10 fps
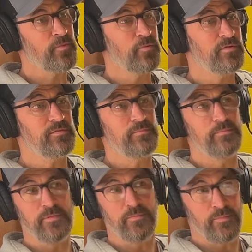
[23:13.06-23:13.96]
was not
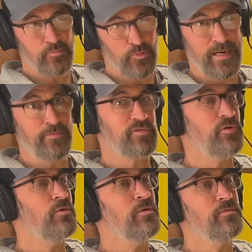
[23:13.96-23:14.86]
what I was
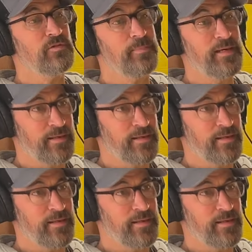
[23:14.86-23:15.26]
told to be an